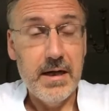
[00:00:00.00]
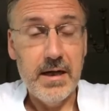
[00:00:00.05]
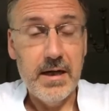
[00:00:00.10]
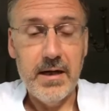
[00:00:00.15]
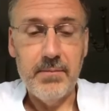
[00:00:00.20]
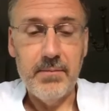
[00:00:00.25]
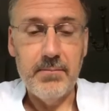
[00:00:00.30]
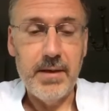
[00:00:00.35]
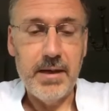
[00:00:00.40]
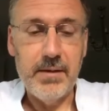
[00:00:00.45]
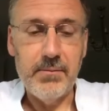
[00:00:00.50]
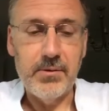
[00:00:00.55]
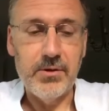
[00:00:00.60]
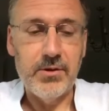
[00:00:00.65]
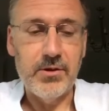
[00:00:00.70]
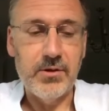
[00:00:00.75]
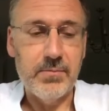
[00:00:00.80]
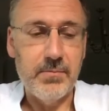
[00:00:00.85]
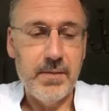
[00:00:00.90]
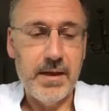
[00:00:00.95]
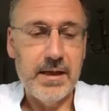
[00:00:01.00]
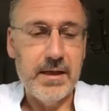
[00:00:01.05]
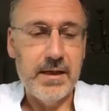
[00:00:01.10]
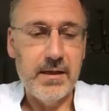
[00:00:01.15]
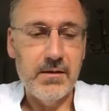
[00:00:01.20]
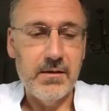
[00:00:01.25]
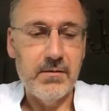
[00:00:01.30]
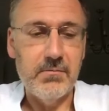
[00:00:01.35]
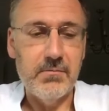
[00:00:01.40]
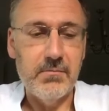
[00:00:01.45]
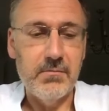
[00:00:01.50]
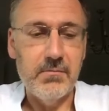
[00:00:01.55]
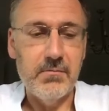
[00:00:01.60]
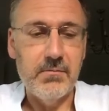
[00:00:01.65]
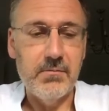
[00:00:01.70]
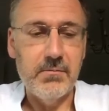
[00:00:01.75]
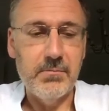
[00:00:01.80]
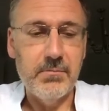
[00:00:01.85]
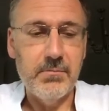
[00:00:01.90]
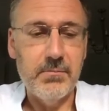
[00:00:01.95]
It would just make it
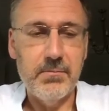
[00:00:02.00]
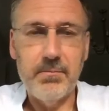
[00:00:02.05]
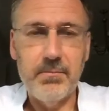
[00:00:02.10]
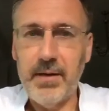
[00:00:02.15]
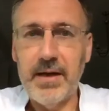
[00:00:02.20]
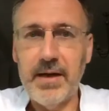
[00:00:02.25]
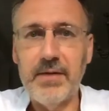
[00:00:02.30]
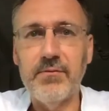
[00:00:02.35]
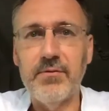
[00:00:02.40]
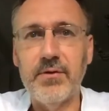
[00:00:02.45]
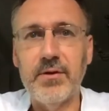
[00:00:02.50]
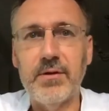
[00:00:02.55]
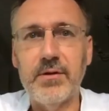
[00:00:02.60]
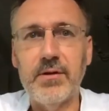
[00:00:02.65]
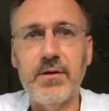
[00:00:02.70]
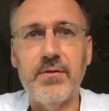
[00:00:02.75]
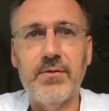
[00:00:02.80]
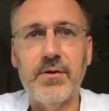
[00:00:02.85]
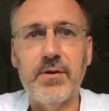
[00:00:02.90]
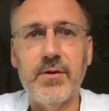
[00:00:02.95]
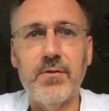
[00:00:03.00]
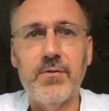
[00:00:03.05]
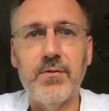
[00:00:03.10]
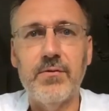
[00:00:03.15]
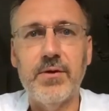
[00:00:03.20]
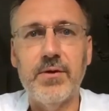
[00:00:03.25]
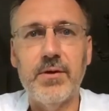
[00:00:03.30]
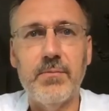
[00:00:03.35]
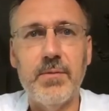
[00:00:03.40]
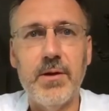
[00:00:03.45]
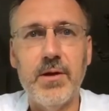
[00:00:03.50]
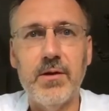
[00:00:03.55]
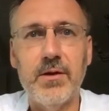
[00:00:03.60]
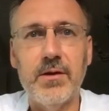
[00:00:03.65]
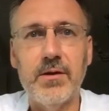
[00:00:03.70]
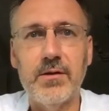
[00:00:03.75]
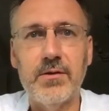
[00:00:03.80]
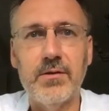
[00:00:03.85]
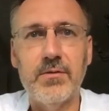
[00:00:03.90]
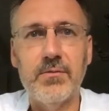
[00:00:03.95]
painful and difficult for the
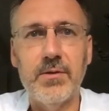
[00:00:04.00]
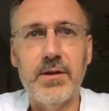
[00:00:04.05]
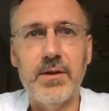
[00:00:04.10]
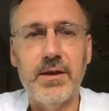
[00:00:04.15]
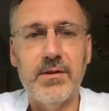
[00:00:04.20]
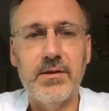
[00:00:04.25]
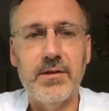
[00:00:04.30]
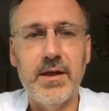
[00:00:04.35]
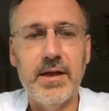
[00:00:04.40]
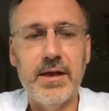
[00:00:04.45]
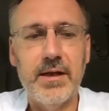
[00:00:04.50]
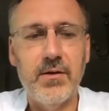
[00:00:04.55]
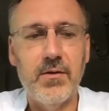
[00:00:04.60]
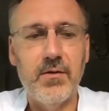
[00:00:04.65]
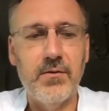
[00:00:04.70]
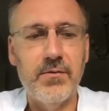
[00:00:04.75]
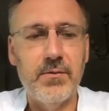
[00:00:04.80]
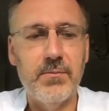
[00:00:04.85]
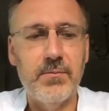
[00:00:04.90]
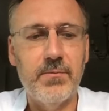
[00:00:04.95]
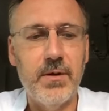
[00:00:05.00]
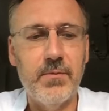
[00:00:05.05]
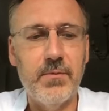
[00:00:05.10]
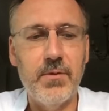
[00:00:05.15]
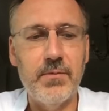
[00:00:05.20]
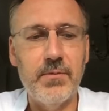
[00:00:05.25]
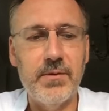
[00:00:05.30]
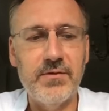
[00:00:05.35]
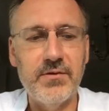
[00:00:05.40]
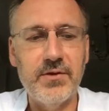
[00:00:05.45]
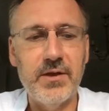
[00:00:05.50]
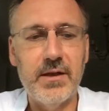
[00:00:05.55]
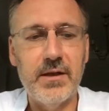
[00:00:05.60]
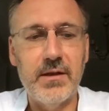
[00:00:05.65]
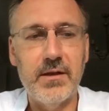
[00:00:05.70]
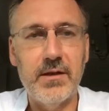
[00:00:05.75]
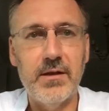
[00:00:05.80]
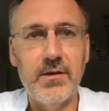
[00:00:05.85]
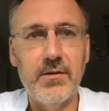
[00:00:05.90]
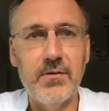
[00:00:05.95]
market to really take off. And what we've seen in
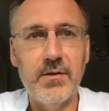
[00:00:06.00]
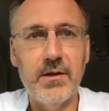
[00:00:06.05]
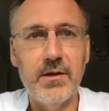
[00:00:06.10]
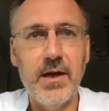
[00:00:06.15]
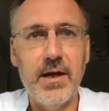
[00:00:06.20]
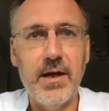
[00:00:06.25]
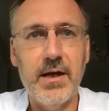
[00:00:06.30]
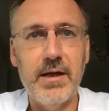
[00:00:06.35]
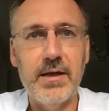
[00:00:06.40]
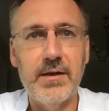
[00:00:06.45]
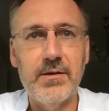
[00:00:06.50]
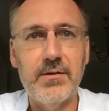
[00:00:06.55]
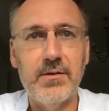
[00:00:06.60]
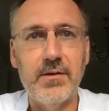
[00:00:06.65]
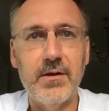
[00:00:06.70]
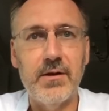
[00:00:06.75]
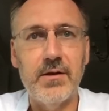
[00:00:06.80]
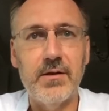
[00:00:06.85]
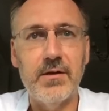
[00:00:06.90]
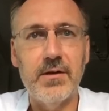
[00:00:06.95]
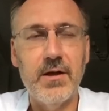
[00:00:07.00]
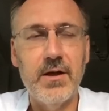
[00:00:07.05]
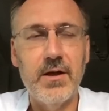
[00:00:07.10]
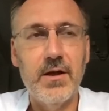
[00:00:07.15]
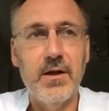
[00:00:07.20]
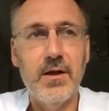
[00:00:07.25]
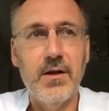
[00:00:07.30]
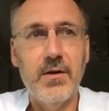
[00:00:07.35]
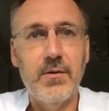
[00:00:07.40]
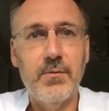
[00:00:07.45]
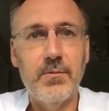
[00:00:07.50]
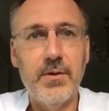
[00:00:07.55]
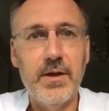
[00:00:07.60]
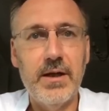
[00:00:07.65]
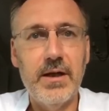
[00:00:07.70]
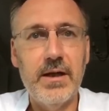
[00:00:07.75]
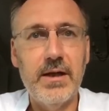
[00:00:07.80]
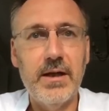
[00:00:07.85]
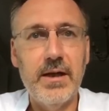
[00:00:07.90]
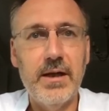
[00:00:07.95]
the UK is that
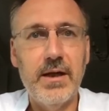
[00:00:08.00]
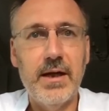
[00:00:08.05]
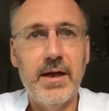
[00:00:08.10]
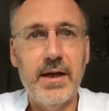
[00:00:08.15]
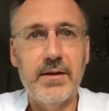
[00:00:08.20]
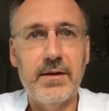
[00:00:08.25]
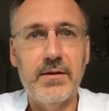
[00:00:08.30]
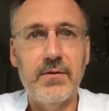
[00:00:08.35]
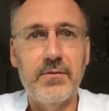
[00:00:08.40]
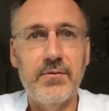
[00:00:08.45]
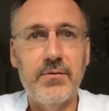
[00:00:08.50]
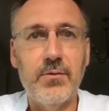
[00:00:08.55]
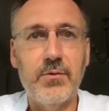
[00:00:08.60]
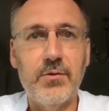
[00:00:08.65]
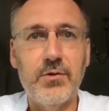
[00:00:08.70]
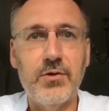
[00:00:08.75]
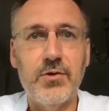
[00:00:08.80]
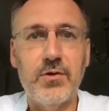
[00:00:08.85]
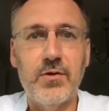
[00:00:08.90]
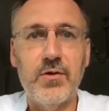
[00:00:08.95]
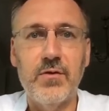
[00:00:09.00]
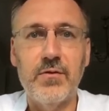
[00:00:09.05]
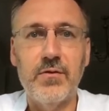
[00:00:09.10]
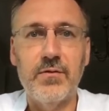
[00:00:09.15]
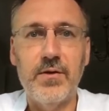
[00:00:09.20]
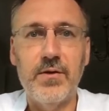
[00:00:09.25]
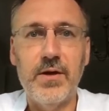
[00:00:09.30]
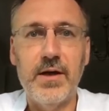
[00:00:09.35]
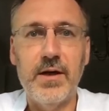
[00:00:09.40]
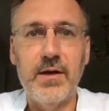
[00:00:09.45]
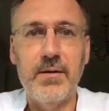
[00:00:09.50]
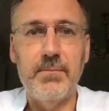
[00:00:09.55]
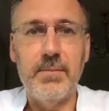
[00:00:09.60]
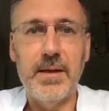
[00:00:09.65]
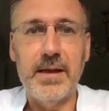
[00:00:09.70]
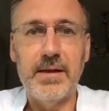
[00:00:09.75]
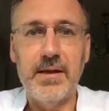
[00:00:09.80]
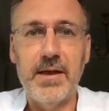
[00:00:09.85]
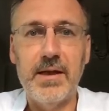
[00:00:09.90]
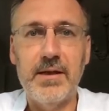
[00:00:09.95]
we had the fortune of
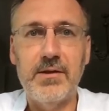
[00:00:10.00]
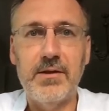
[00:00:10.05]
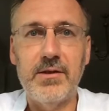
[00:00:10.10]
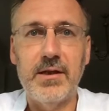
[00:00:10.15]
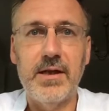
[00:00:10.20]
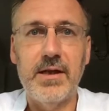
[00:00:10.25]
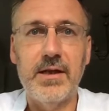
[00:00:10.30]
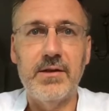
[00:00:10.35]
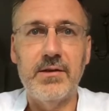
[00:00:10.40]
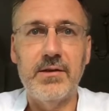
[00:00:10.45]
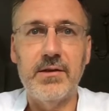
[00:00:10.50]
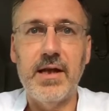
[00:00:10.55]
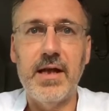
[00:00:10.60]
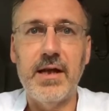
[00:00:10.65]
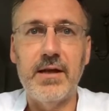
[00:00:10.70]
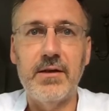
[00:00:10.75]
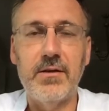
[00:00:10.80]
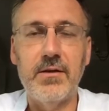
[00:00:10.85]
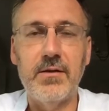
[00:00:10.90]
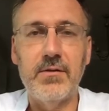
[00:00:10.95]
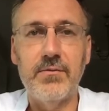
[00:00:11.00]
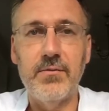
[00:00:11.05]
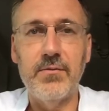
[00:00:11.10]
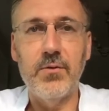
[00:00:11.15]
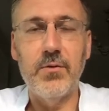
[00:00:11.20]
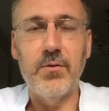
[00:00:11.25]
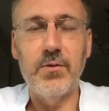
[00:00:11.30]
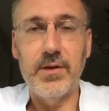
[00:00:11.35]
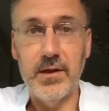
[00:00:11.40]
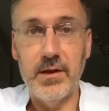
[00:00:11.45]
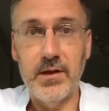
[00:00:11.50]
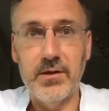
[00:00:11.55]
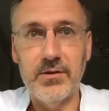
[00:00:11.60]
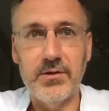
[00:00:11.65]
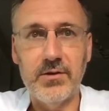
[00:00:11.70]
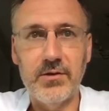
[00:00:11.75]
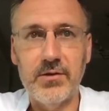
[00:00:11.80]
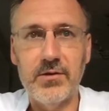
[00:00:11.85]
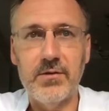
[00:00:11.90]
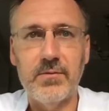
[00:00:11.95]
mandating a standard for the
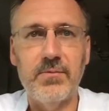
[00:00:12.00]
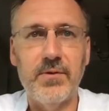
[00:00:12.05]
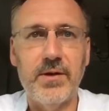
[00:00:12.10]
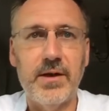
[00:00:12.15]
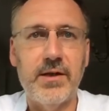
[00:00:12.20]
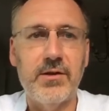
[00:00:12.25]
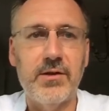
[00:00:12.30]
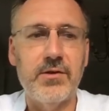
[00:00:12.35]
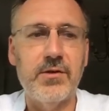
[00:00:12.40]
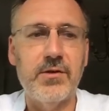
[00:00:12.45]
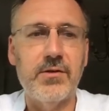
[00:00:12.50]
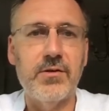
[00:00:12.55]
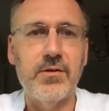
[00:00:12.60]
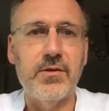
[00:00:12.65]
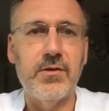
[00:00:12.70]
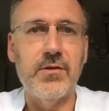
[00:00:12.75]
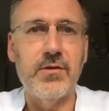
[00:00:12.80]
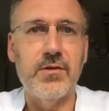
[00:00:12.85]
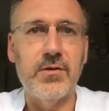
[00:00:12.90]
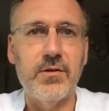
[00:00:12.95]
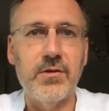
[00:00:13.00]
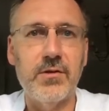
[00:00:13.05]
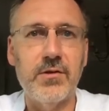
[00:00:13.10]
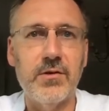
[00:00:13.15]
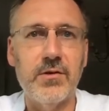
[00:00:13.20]
largest financial institutions,